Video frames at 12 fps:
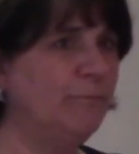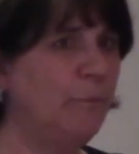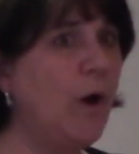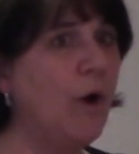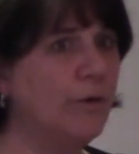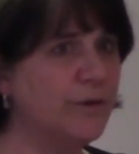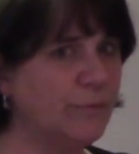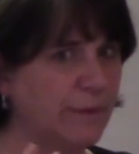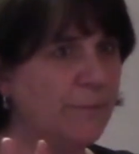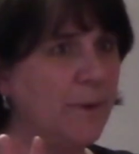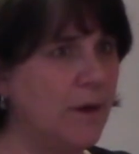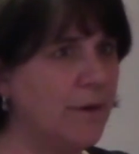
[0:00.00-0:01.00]
pulse with
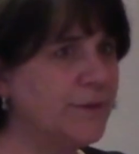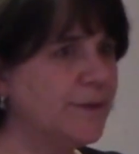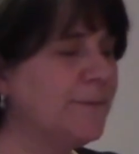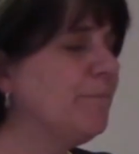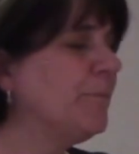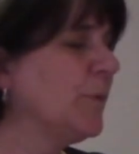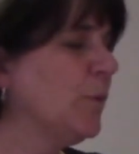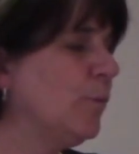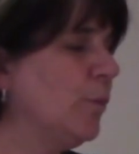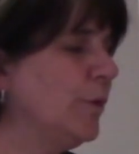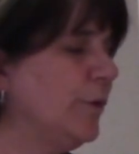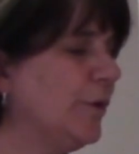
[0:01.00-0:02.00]
a pulse,
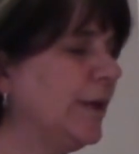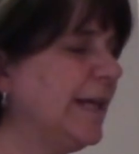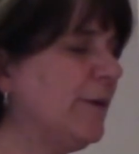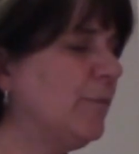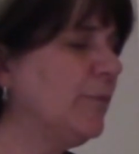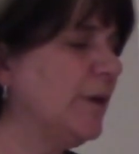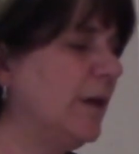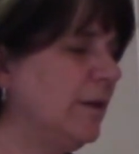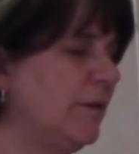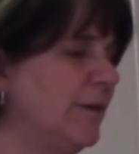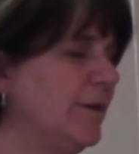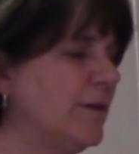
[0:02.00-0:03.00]
they're going to get a
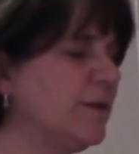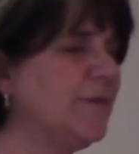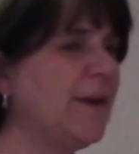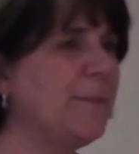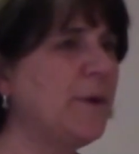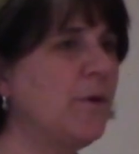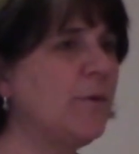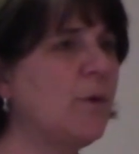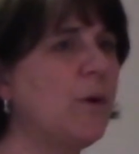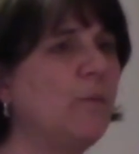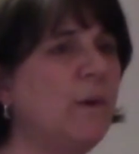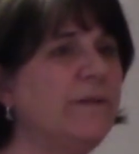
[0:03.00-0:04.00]
loading dose of
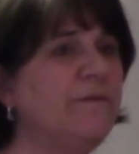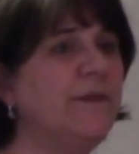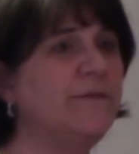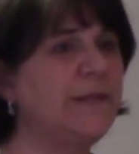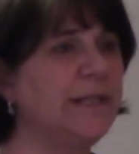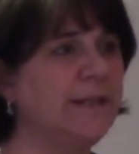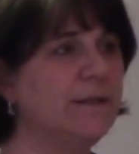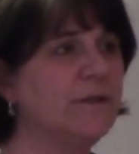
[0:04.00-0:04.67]
amiodarone 150,